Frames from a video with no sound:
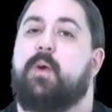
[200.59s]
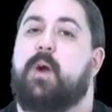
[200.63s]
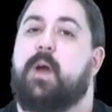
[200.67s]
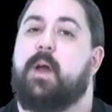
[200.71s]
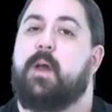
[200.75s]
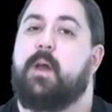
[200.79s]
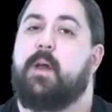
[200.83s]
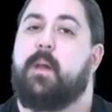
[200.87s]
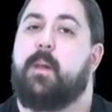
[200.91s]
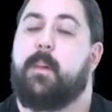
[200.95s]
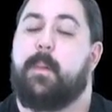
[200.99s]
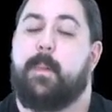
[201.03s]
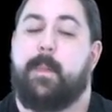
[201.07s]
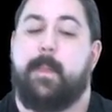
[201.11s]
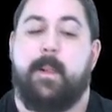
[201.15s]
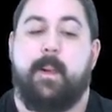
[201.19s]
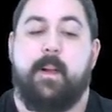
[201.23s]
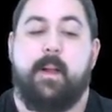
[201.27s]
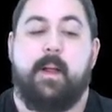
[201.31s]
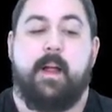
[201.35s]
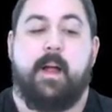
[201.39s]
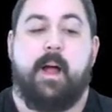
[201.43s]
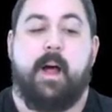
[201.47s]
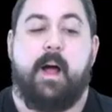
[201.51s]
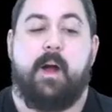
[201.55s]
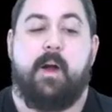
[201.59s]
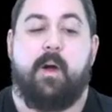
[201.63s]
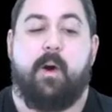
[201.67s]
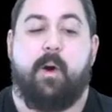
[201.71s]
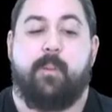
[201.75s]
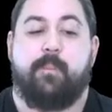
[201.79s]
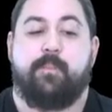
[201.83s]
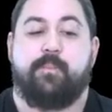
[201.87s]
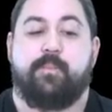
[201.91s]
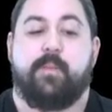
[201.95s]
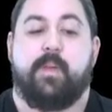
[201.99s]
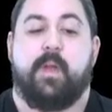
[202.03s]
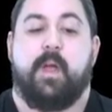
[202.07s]
What happens here?
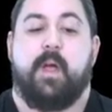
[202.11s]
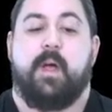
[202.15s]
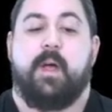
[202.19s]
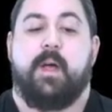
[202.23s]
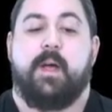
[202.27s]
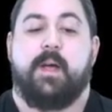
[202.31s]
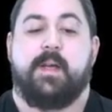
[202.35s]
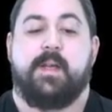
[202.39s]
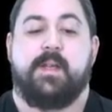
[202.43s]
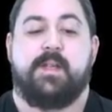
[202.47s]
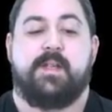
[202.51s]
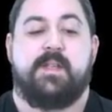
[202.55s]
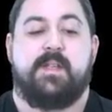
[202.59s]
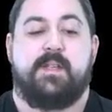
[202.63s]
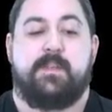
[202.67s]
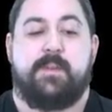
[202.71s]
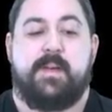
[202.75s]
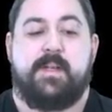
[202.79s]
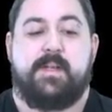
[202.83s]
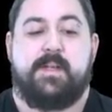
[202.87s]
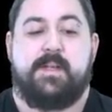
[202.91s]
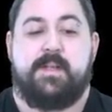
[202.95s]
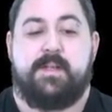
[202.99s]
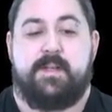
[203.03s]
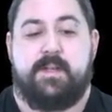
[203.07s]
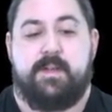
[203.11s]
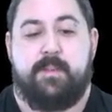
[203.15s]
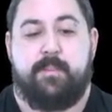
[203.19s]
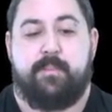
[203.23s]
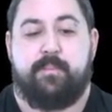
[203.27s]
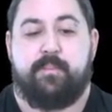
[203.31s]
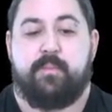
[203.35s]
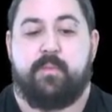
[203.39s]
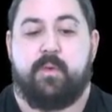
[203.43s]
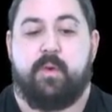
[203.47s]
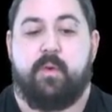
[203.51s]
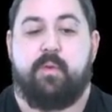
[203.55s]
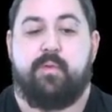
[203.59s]
We can see that I'm doing a
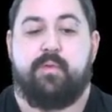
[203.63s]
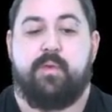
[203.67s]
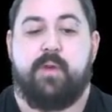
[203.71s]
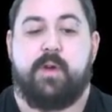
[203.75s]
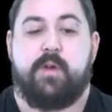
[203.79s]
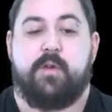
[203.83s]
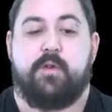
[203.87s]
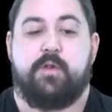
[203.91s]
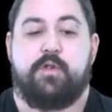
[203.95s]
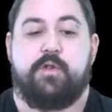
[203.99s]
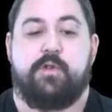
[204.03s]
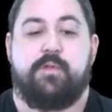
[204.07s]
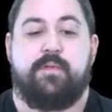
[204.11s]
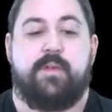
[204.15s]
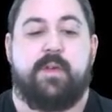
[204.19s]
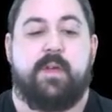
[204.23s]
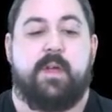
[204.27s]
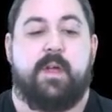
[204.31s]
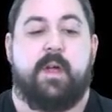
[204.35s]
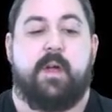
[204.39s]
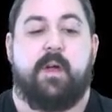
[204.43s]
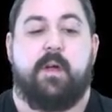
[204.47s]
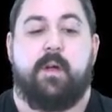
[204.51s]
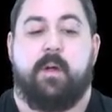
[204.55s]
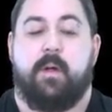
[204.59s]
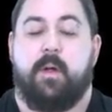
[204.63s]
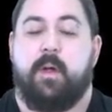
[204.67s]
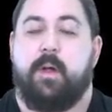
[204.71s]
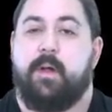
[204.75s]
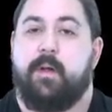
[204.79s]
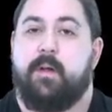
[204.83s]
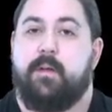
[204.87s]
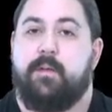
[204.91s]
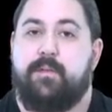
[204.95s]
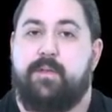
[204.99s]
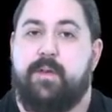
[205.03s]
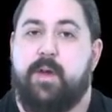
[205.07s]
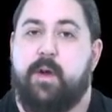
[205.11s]
demotion, meaning gaining
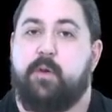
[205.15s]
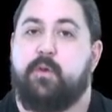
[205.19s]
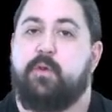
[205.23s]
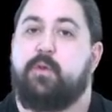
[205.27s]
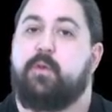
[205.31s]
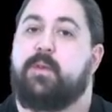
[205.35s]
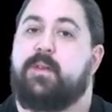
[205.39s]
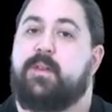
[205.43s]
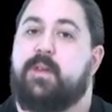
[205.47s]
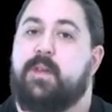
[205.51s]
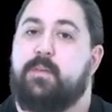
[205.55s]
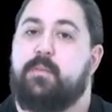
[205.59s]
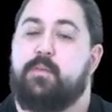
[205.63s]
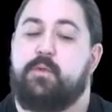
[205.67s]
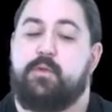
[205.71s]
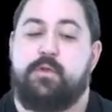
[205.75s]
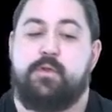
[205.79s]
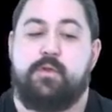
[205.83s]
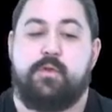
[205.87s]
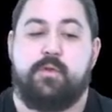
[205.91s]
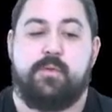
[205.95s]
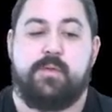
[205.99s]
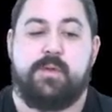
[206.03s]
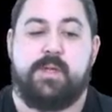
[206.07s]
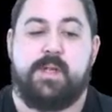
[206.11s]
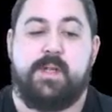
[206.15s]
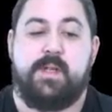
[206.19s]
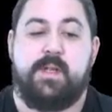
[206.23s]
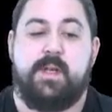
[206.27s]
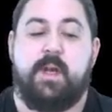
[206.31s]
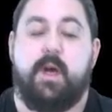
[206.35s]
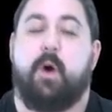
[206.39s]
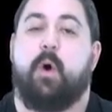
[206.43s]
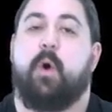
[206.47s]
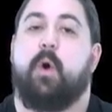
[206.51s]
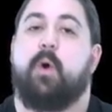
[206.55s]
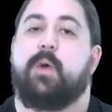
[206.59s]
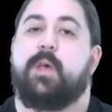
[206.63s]
precision with my types,
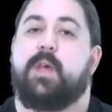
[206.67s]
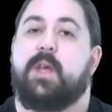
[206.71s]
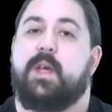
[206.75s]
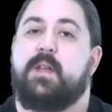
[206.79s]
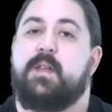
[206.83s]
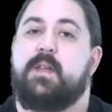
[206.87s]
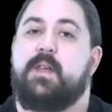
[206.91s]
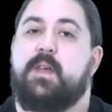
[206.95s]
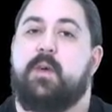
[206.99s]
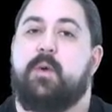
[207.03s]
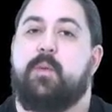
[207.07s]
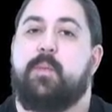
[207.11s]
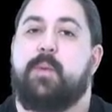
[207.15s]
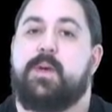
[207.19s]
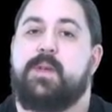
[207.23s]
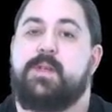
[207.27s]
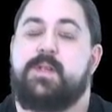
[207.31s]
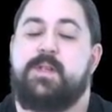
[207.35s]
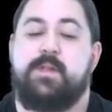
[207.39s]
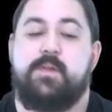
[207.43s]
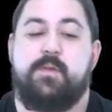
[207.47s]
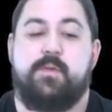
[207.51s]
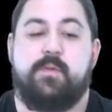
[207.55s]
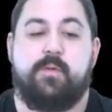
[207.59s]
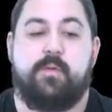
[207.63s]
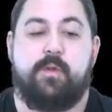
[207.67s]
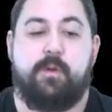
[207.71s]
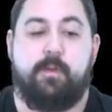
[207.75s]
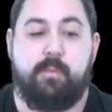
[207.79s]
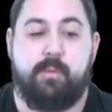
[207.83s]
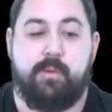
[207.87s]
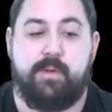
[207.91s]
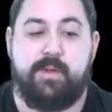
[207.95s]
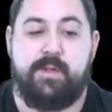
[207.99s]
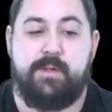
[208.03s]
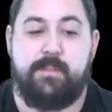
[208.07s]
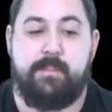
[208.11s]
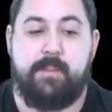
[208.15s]
using an int
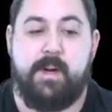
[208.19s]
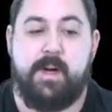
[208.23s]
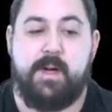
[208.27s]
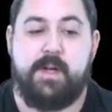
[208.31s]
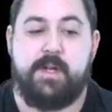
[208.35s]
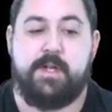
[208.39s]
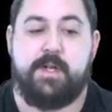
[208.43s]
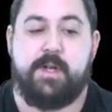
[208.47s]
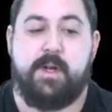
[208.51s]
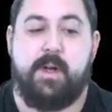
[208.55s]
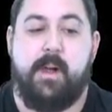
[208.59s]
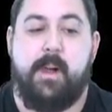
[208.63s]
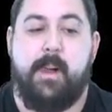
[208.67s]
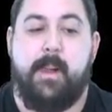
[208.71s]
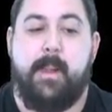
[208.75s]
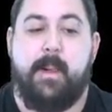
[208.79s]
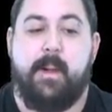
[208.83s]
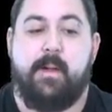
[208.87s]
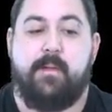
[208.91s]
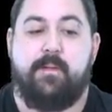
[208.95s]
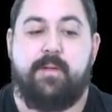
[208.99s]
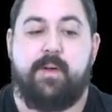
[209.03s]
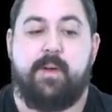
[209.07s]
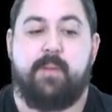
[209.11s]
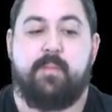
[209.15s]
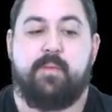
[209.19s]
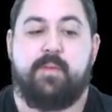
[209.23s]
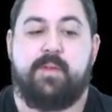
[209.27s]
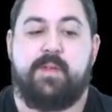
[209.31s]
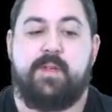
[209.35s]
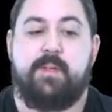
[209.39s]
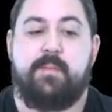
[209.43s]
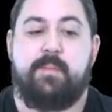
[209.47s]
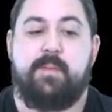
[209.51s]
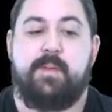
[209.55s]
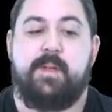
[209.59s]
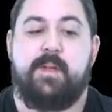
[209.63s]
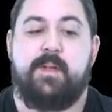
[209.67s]
star type.
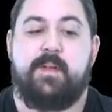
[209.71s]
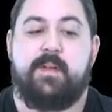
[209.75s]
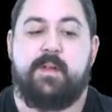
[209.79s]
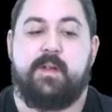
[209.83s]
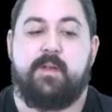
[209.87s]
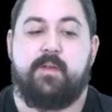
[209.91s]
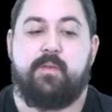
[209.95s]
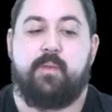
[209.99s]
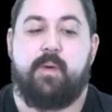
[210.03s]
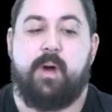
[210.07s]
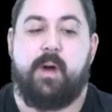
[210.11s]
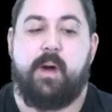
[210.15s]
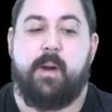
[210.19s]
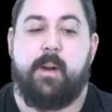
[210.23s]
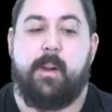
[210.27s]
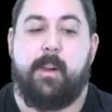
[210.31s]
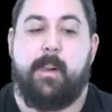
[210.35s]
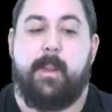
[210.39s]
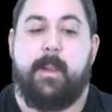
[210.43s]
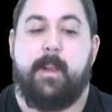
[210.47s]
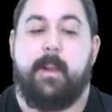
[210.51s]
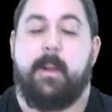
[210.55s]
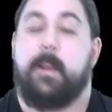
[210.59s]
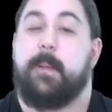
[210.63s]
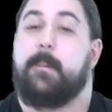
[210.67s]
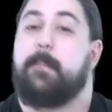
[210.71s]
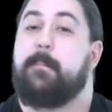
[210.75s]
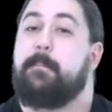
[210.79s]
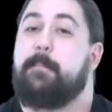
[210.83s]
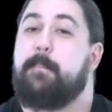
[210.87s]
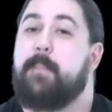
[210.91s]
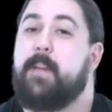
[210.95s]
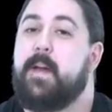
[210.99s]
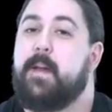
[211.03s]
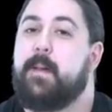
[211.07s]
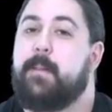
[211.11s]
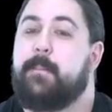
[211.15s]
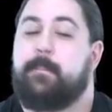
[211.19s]
But remember, here I have the
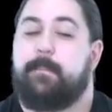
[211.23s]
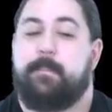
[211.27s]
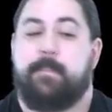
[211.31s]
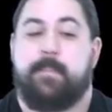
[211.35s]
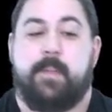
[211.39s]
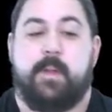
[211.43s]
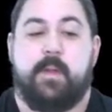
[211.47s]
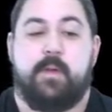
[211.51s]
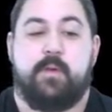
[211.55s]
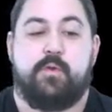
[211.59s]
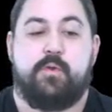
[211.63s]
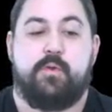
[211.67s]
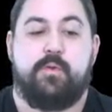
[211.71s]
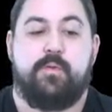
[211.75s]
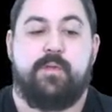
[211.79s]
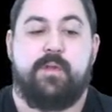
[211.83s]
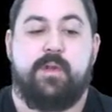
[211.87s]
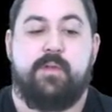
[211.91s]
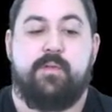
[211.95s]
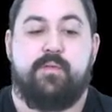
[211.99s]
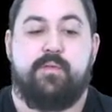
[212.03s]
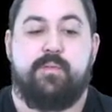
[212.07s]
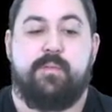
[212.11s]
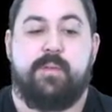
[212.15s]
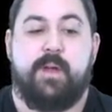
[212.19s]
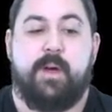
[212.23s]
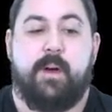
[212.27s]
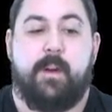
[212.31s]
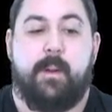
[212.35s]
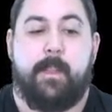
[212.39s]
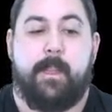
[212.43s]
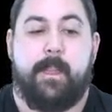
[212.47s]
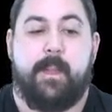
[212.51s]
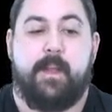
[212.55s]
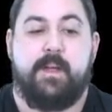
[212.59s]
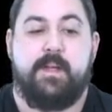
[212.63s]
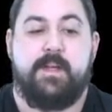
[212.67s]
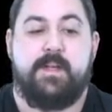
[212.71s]
D variable, which is one
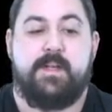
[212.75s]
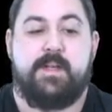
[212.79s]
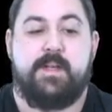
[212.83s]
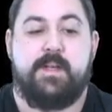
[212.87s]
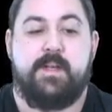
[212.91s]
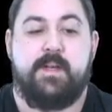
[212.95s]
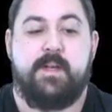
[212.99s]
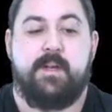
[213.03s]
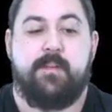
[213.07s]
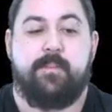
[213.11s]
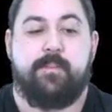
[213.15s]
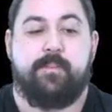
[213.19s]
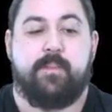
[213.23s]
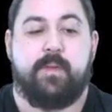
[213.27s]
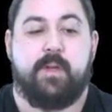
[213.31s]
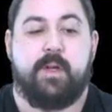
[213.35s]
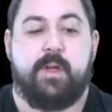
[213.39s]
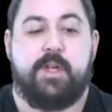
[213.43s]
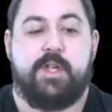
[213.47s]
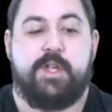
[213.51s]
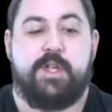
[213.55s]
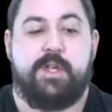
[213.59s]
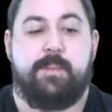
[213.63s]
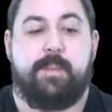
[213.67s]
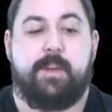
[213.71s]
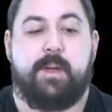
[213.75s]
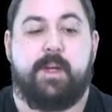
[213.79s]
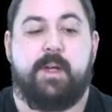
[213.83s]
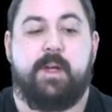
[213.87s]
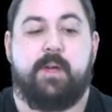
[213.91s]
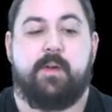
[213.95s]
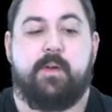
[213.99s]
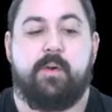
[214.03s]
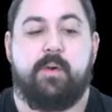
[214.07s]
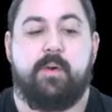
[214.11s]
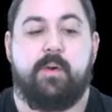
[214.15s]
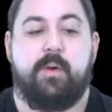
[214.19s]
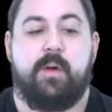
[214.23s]
of the address on anything
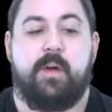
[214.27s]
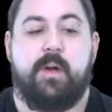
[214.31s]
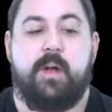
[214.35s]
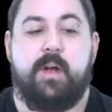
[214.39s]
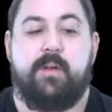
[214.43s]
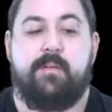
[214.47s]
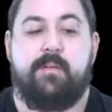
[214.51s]
type.